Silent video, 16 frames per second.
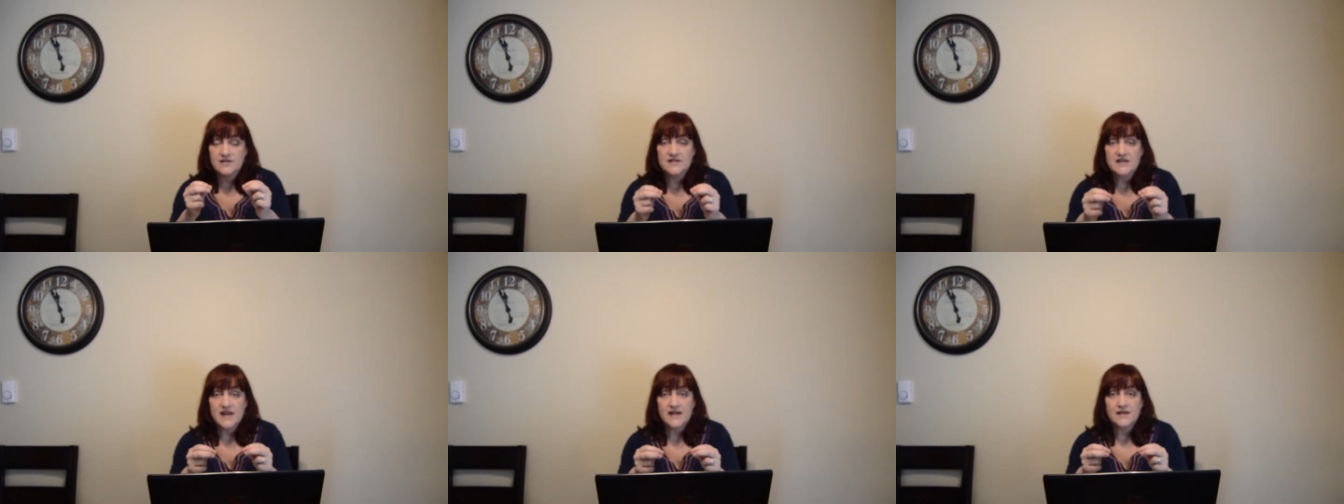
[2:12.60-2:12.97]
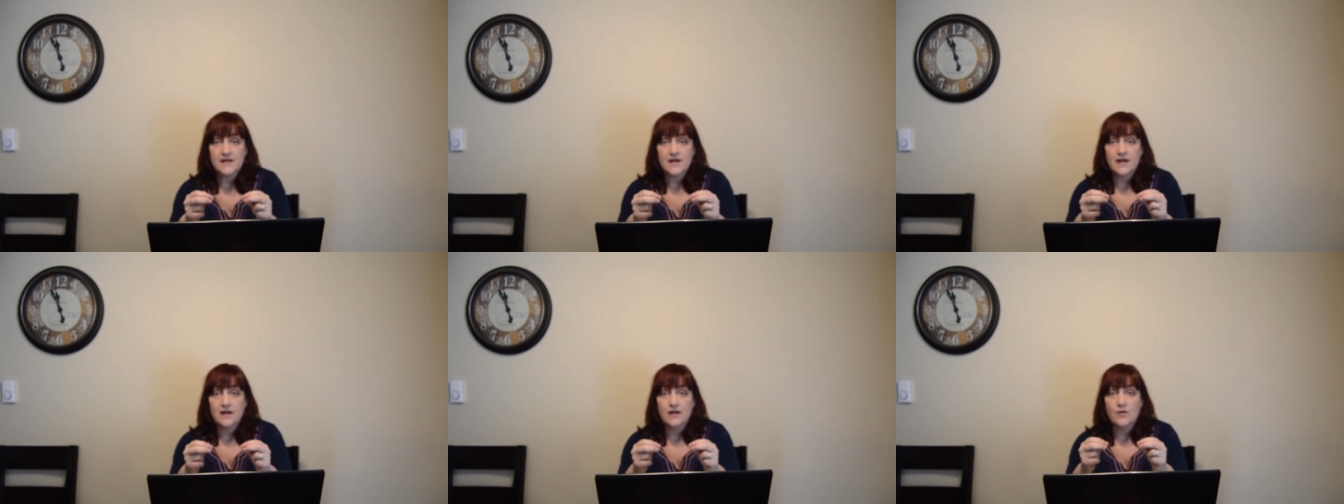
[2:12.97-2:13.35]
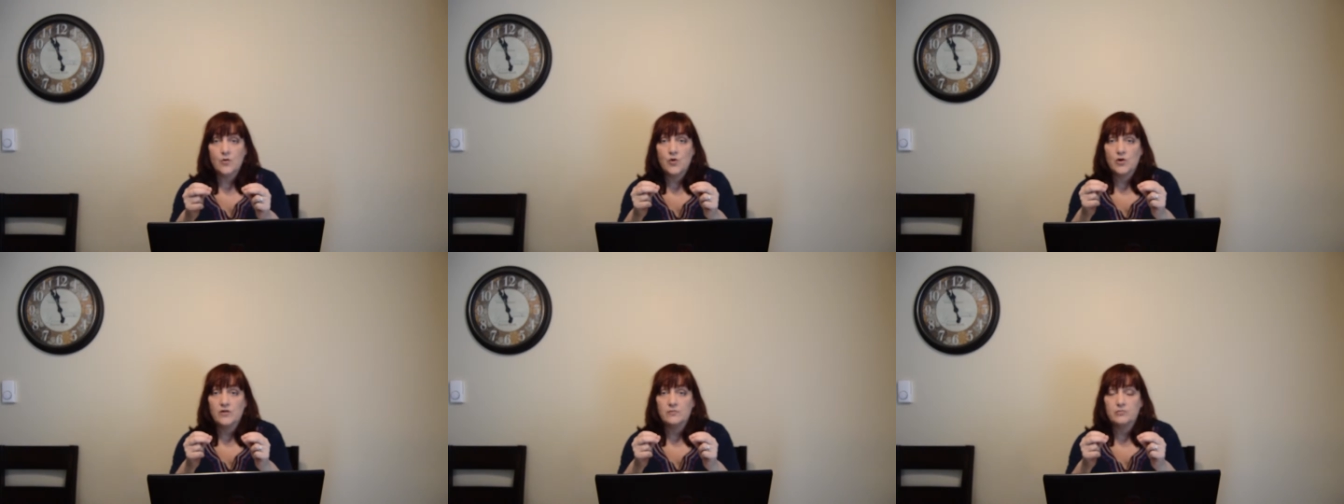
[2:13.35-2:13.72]
data
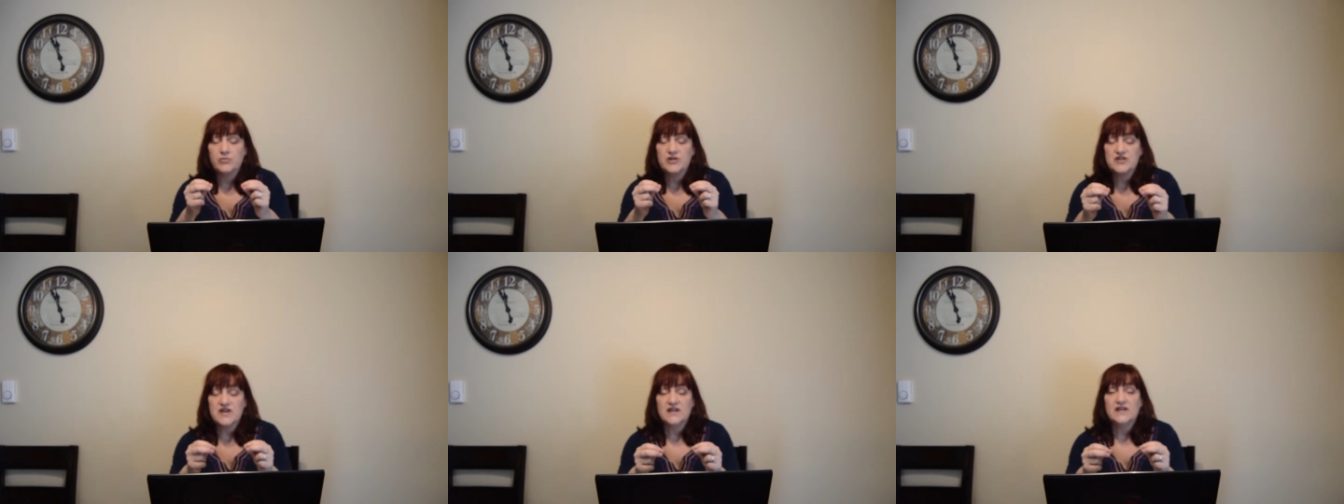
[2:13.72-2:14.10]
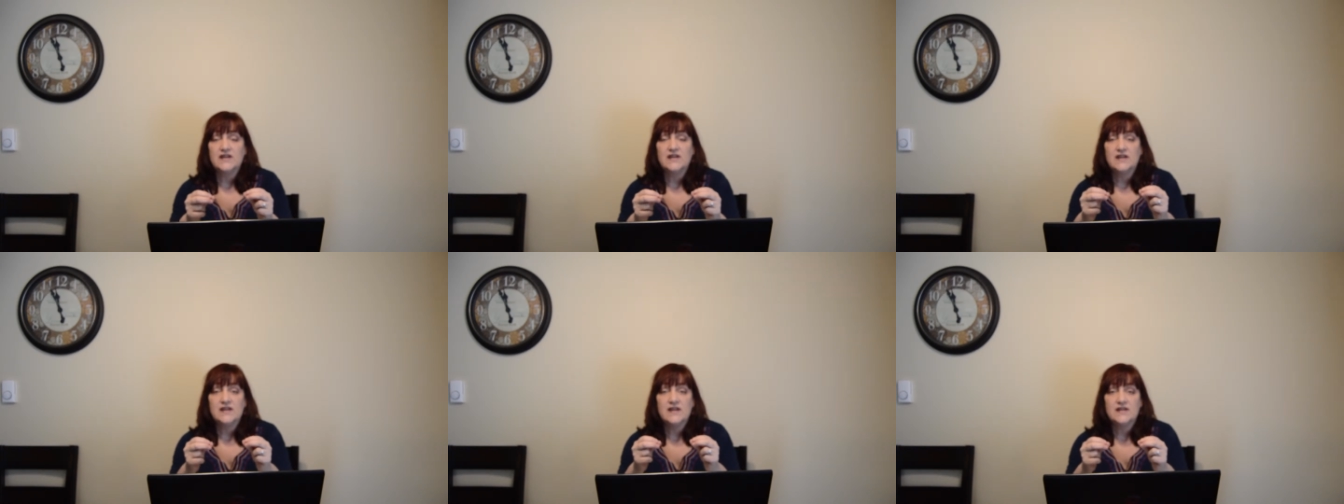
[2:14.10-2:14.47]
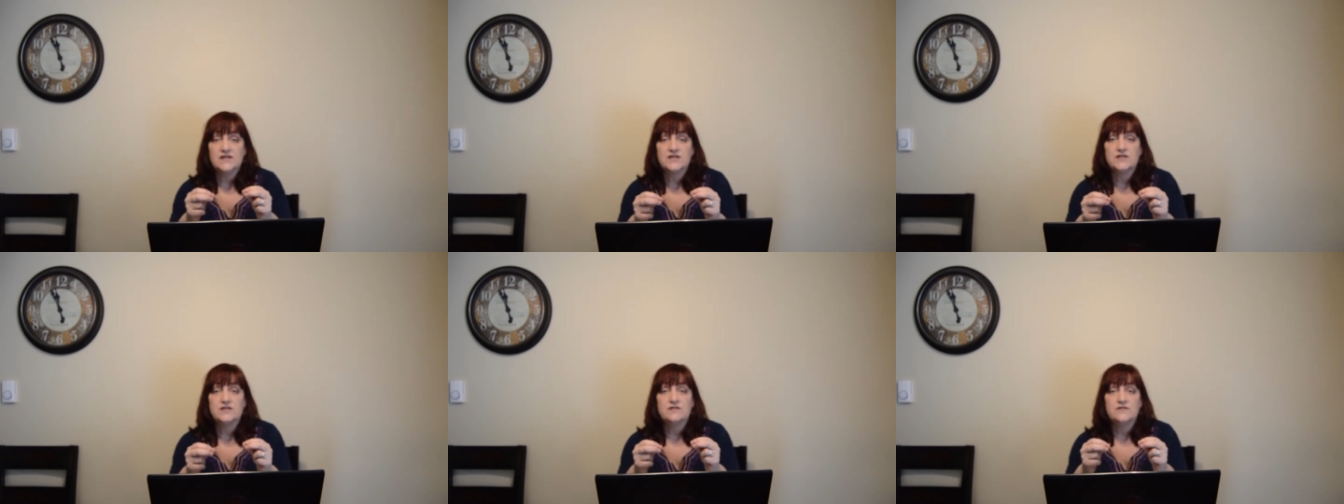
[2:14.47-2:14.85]
or projecting it
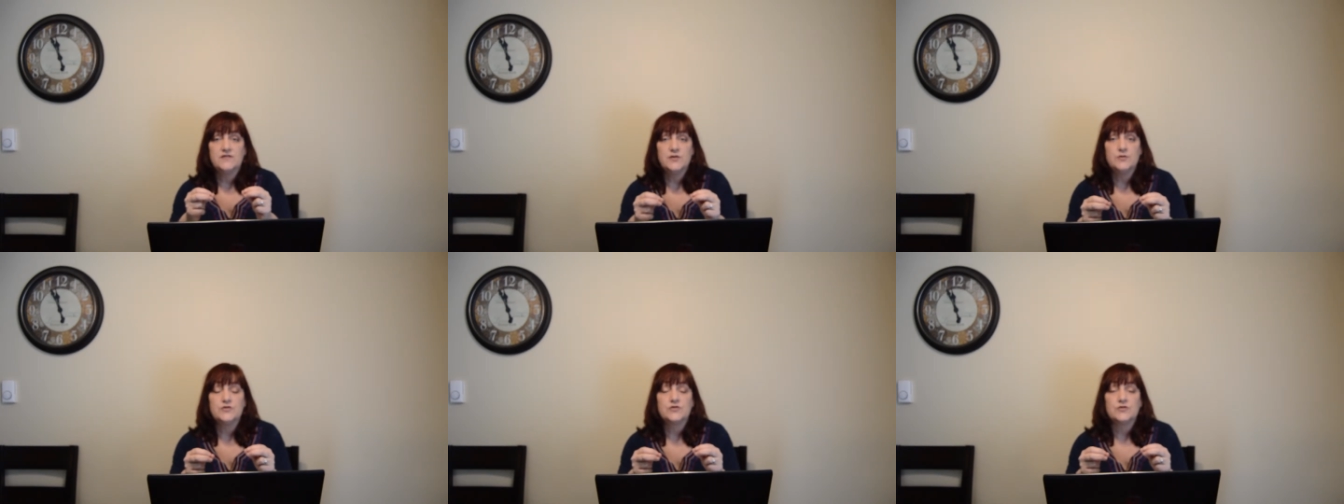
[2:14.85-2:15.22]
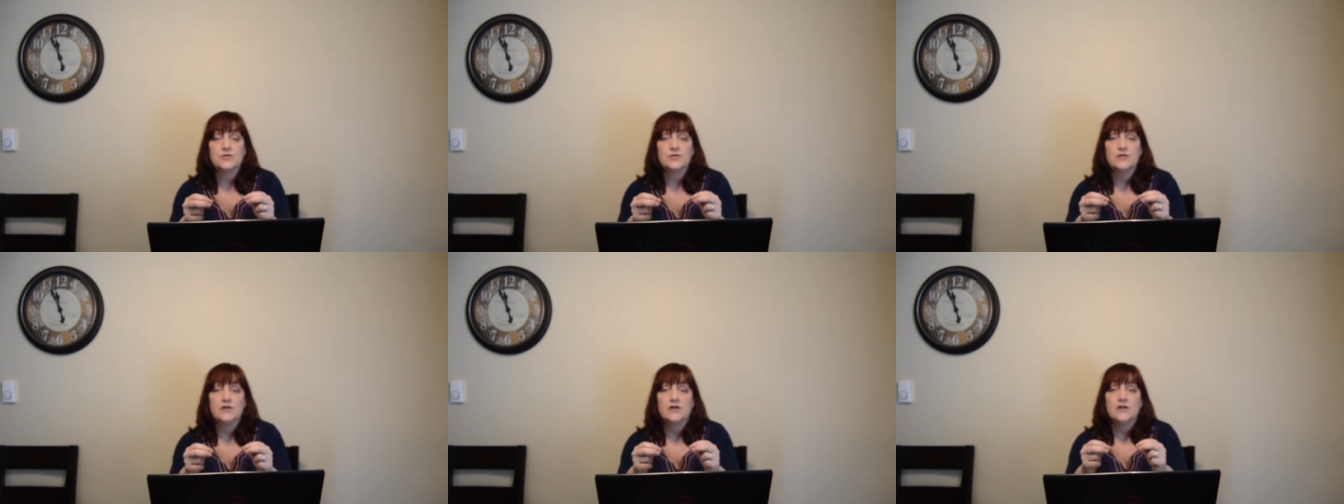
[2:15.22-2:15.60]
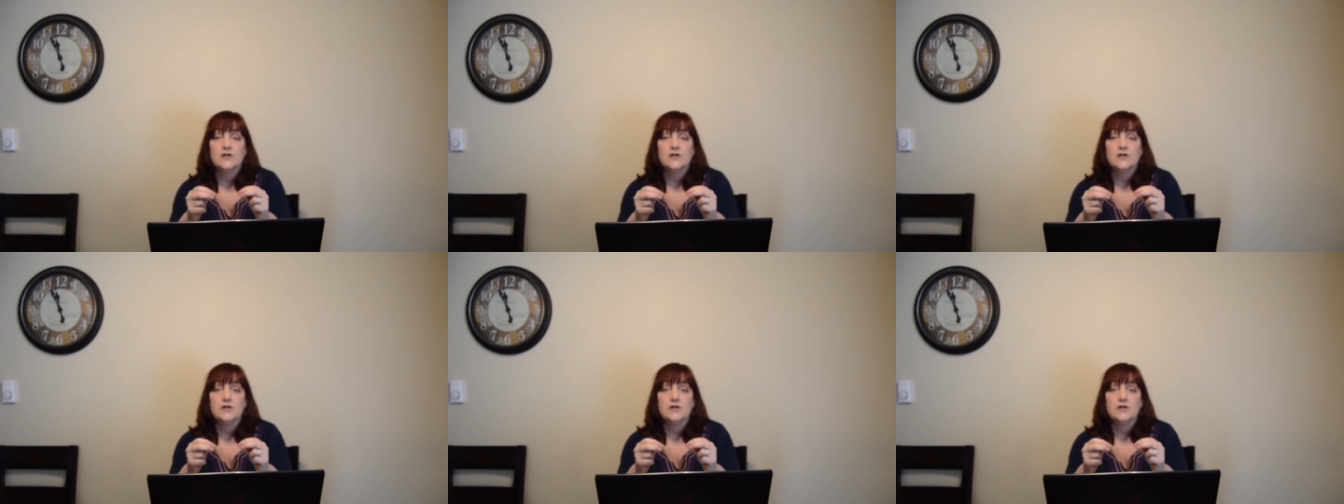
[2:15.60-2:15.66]
into the future.